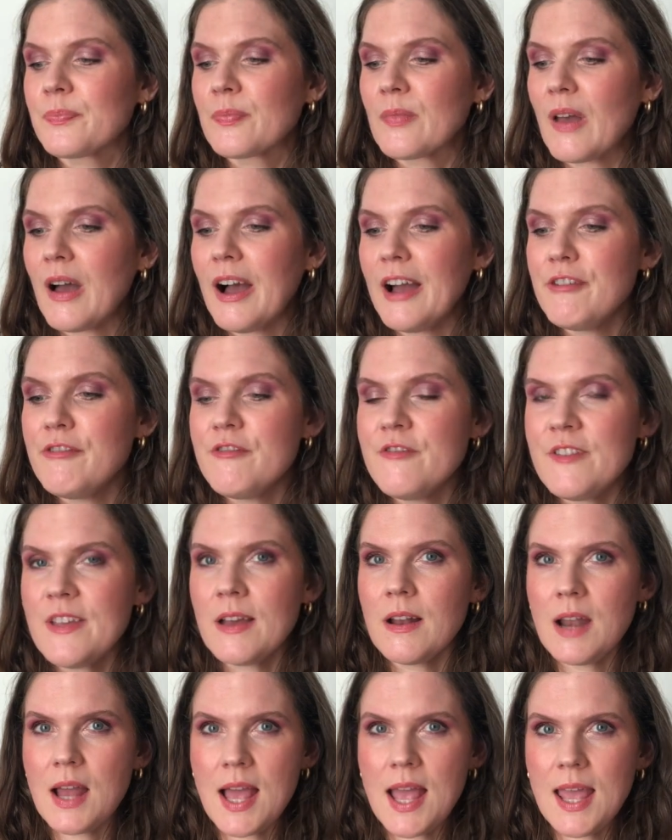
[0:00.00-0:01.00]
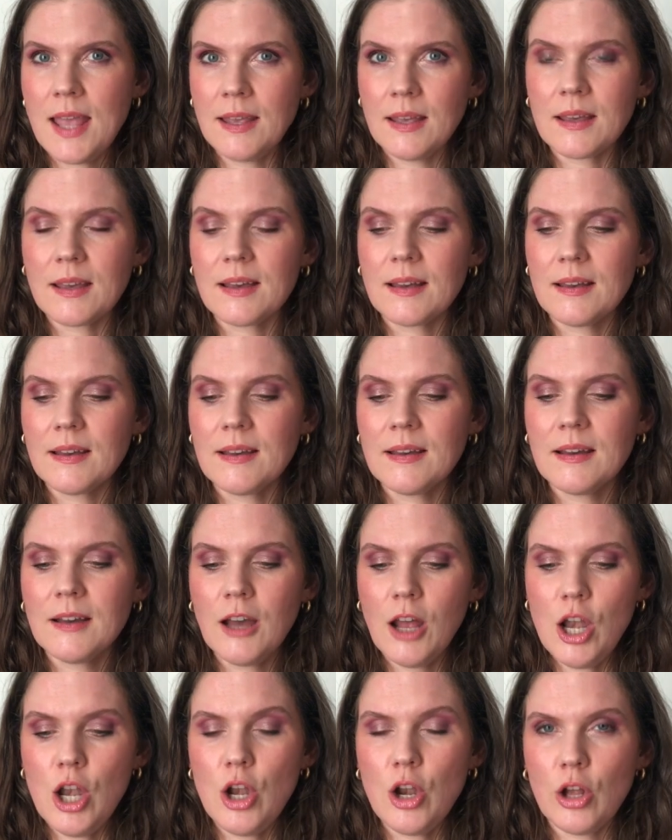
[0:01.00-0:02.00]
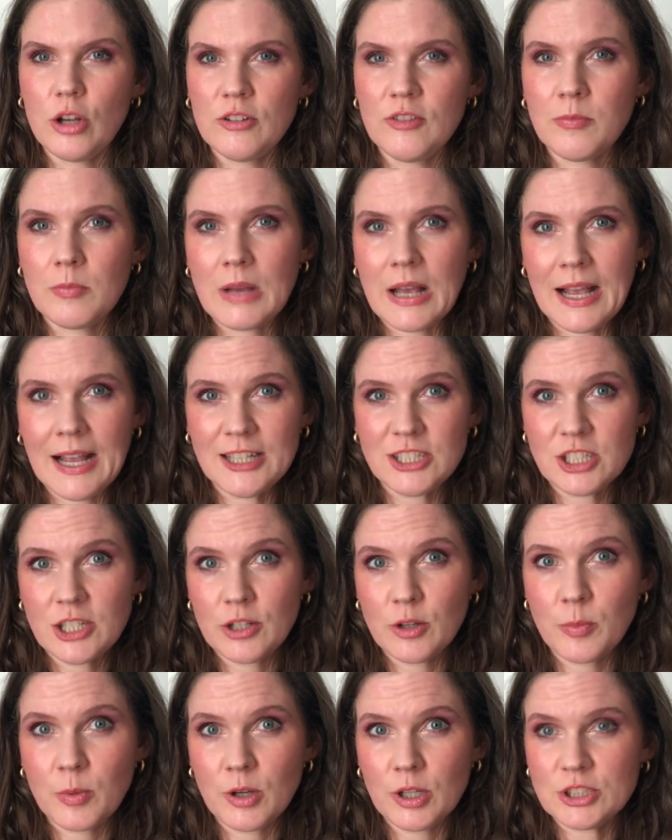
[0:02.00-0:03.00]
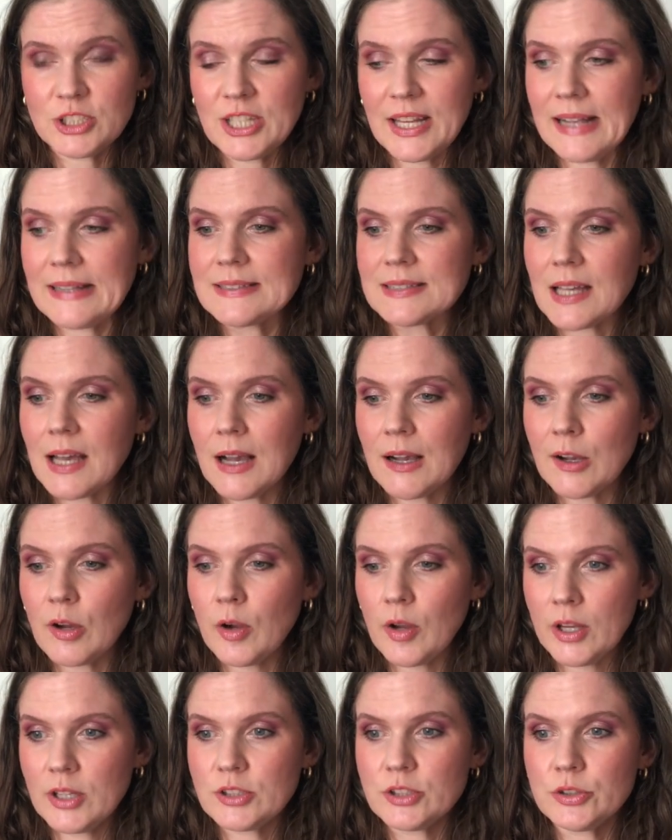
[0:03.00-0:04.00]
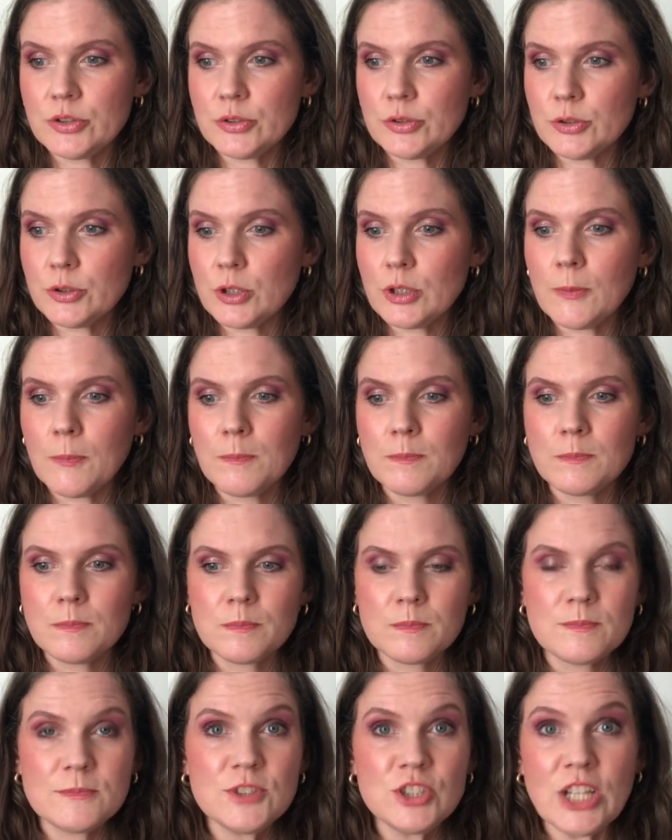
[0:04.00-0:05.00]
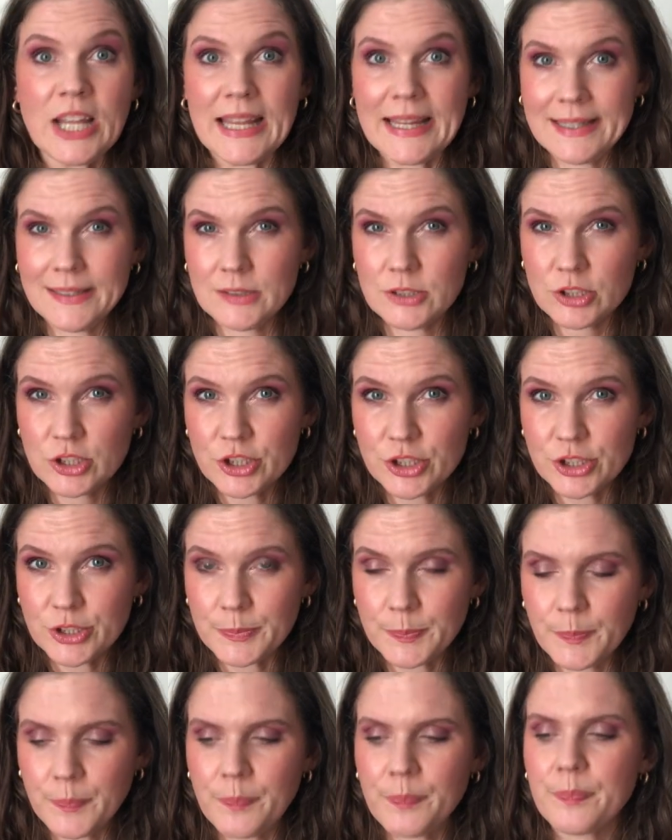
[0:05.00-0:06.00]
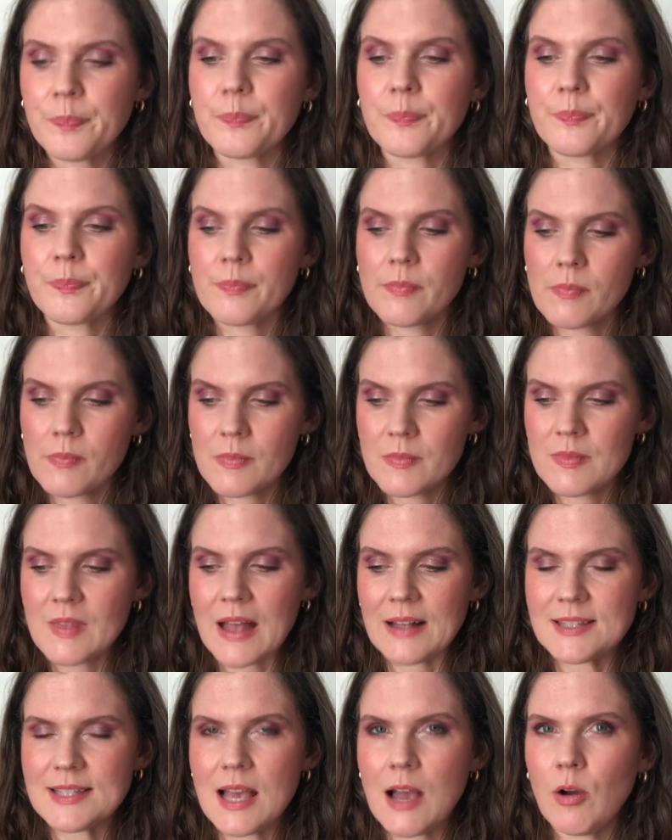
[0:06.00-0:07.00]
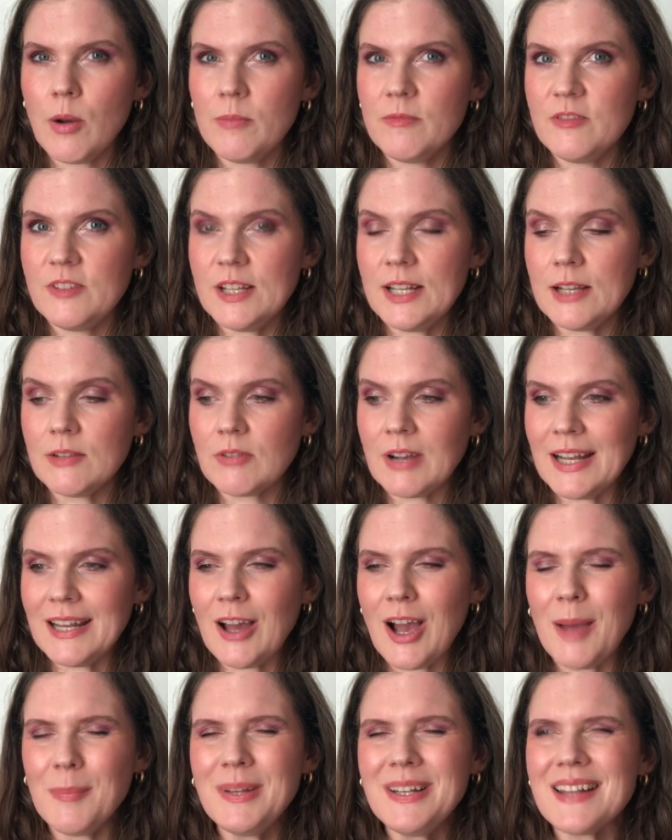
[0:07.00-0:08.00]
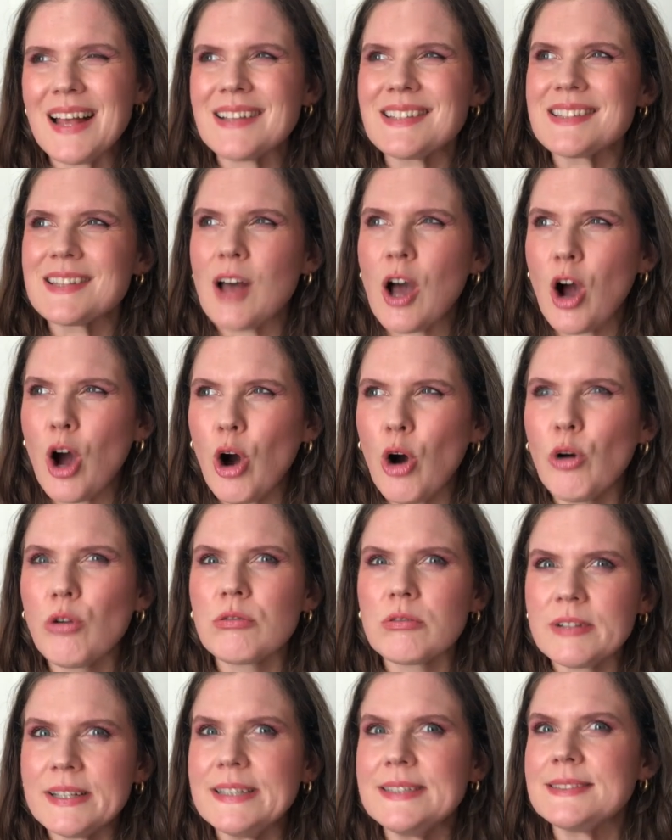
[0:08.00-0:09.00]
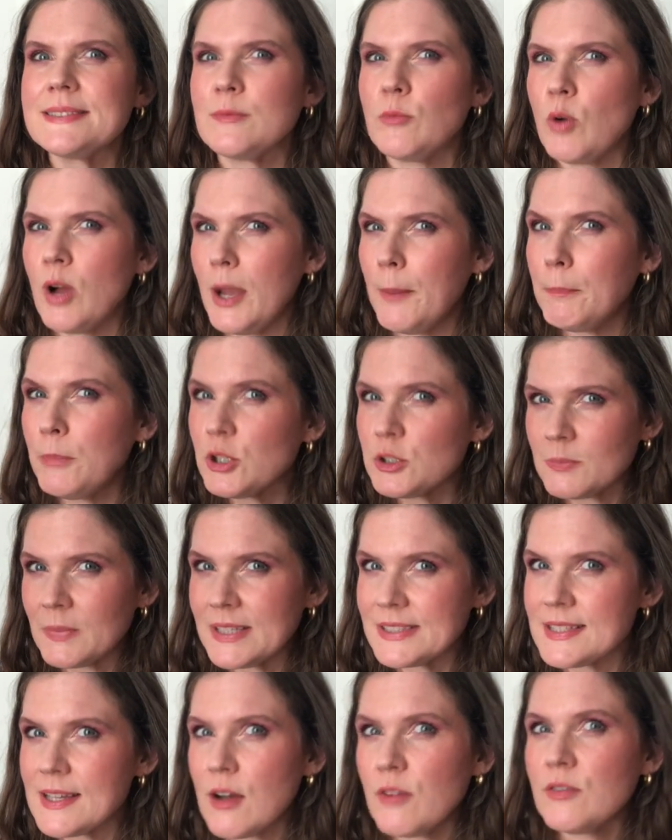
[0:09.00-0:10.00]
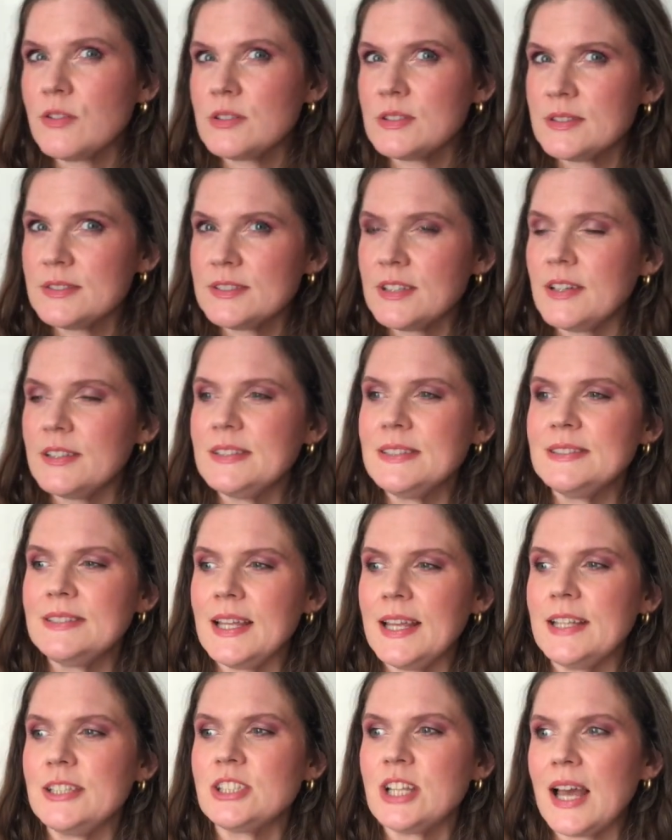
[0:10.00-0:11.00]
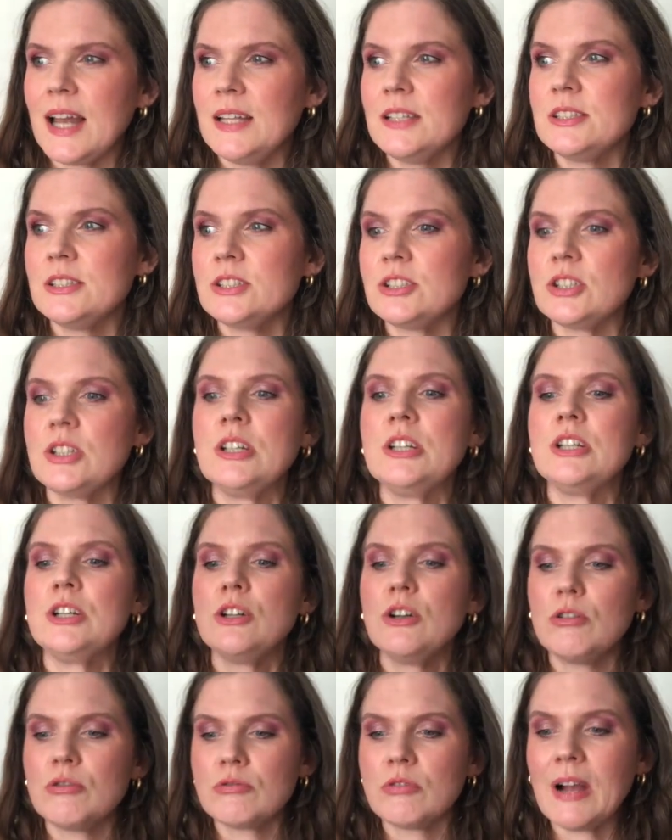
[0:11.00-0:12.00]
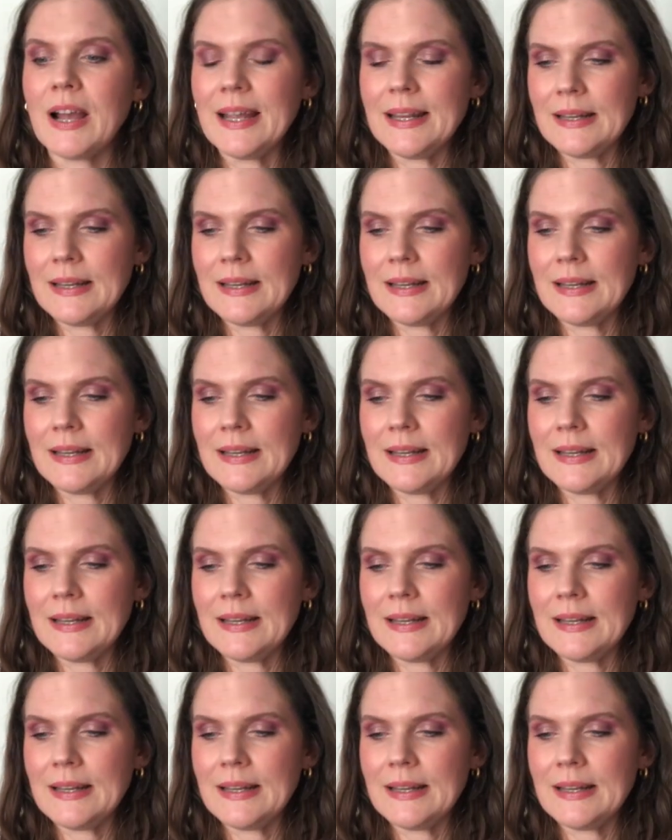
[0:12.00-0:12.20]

I feel like a lot of my eyeshadow projects are going to change. That's how I'm feeling right now. I mean, that's the whole reason why I put myself on the 30-day challenge right